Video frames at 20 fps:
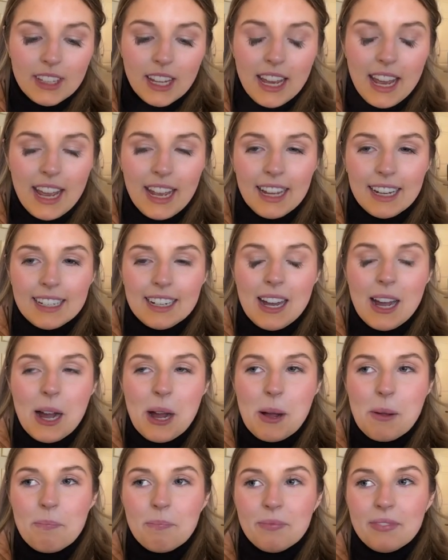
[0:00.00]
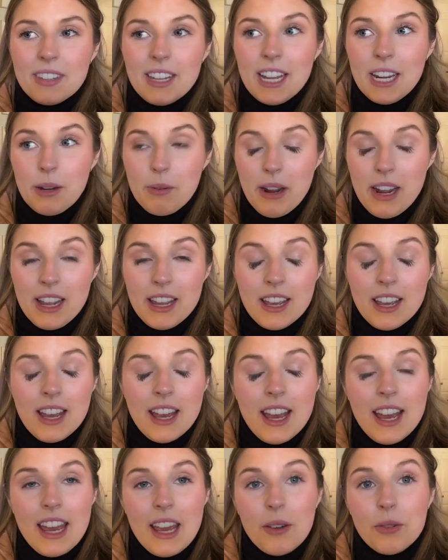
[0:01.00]
And um anyway,
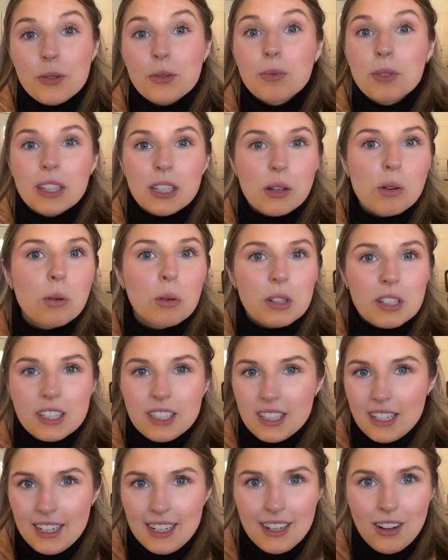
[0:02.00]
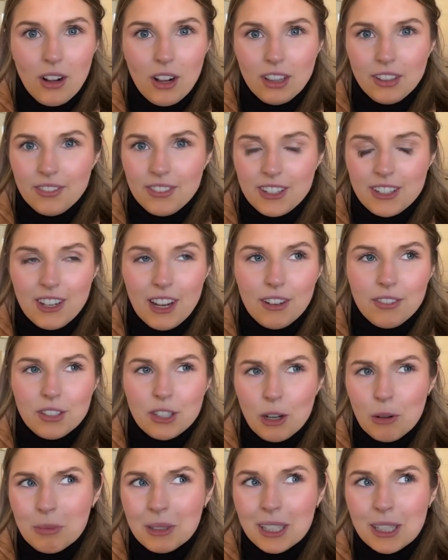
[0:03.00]
it was really cool to see all of the stuff,
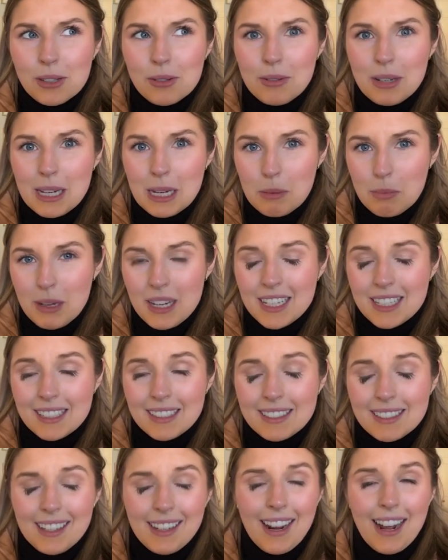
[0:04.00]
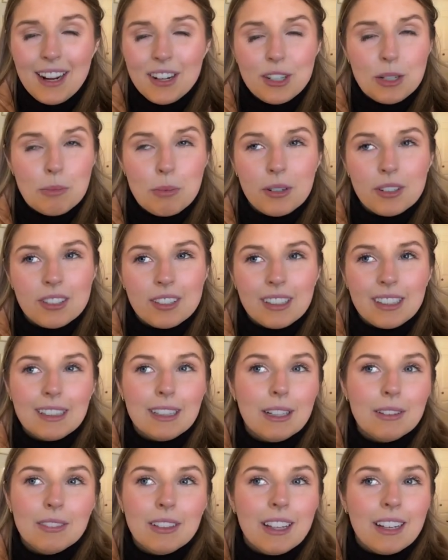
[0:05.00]
so many unique pieces, and I just personally
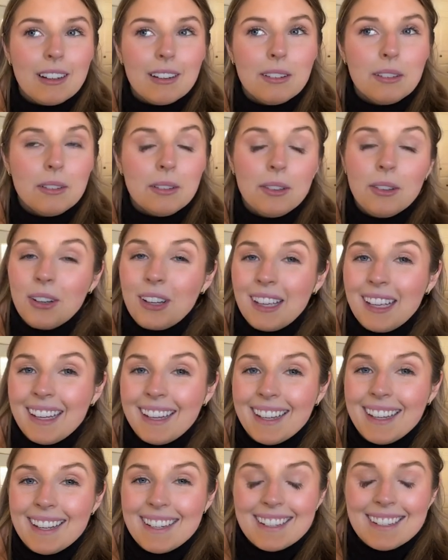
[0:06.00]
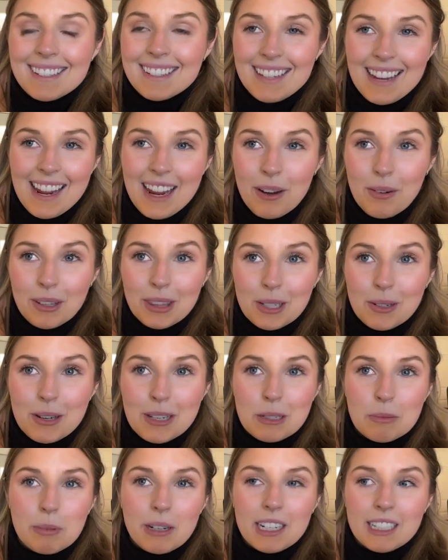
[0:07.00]
love like looking and seeing what there
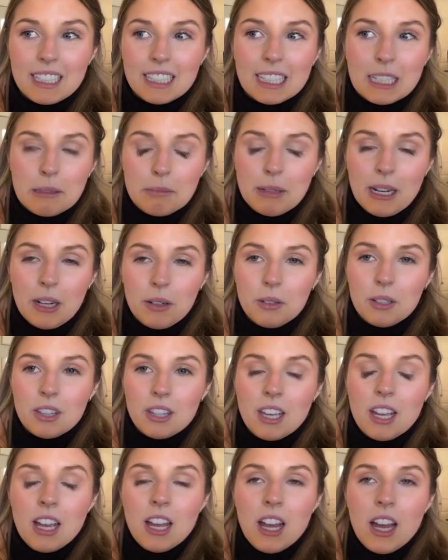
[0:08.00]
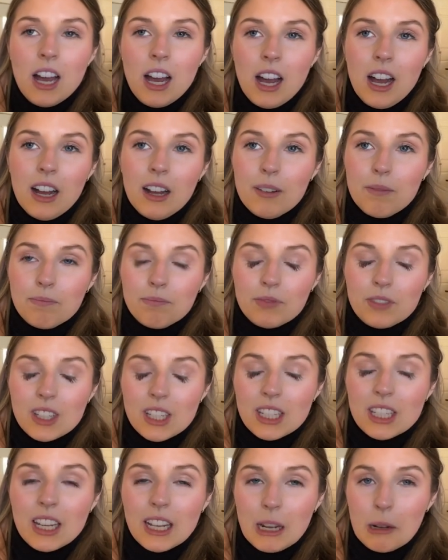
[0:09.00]
was, but I did come out with um,
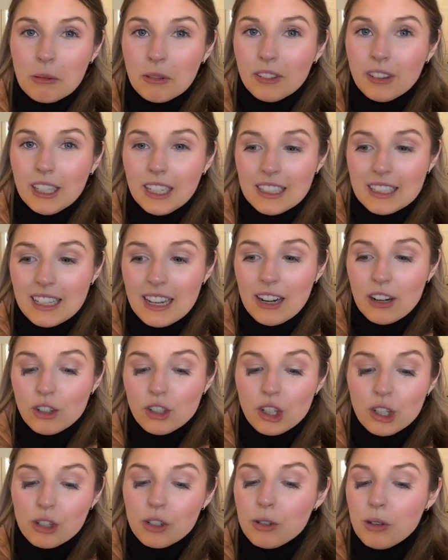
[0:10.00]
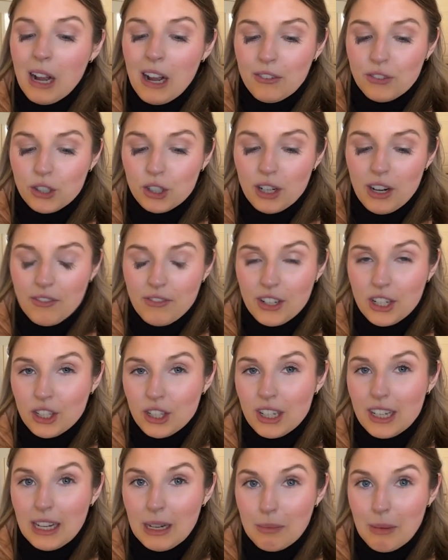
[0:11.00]
a couple of things that I'll show you after I finish eating